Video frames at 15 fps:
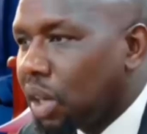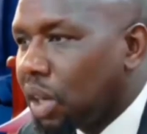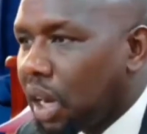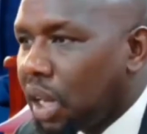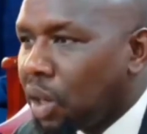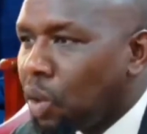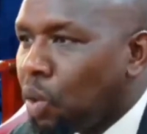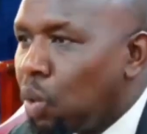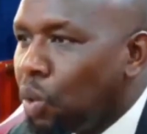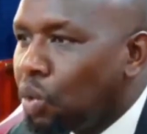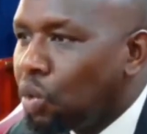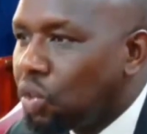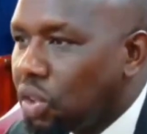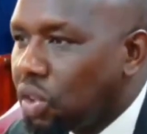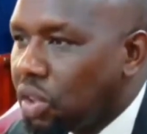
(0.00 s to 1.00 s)
carry
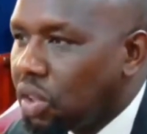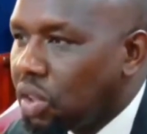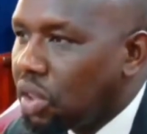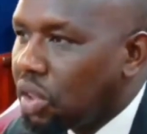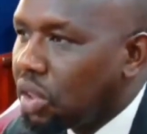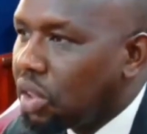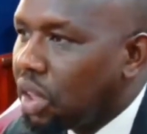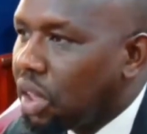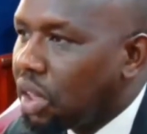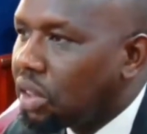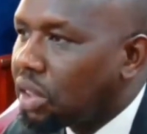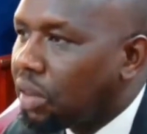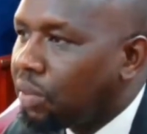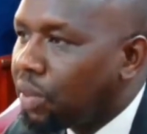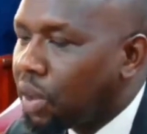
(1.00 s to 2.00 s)
goons. They
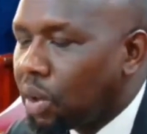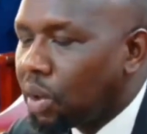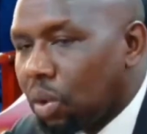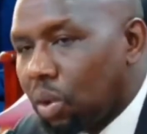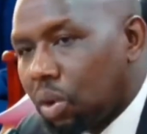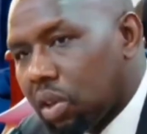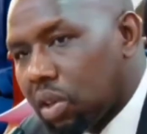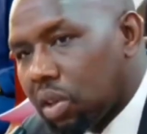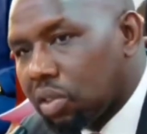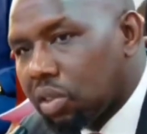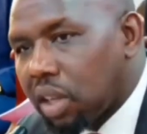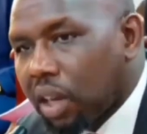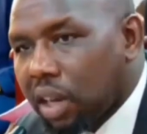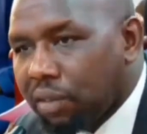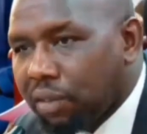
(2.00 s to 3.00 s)
reach a funeral, they
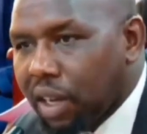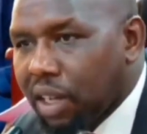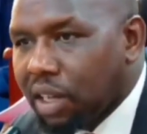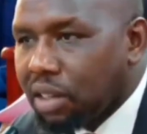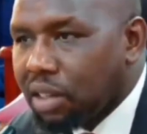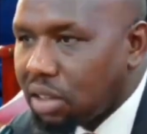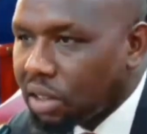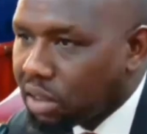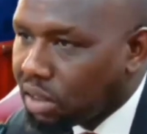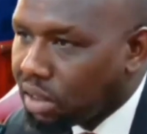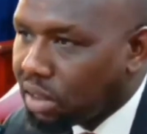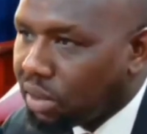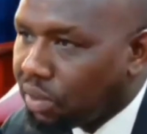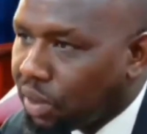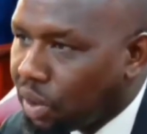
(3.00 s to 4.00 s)
start a fight.
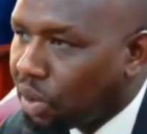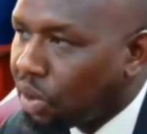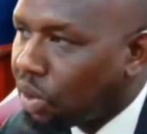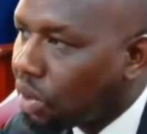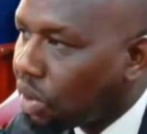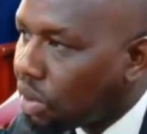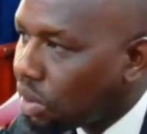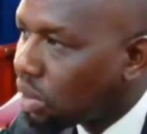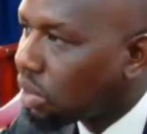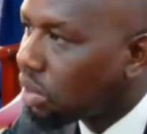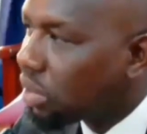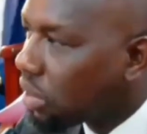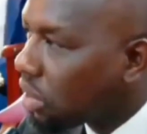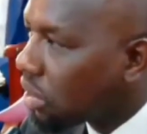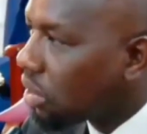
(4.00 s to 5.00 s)
The funeral
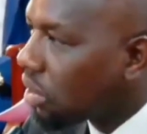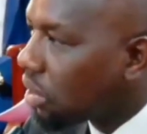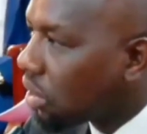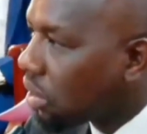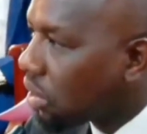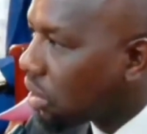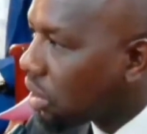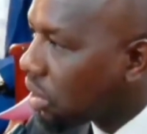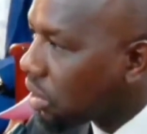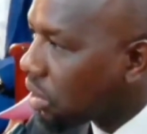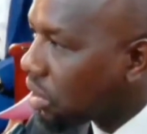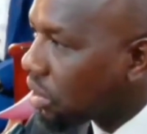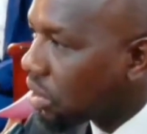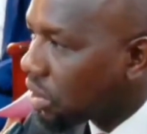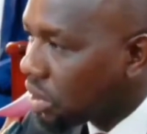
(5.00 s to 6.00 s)
is
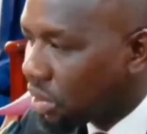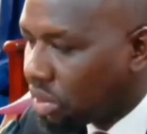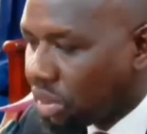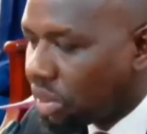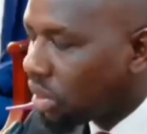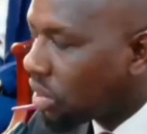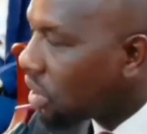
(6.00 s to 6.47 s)
in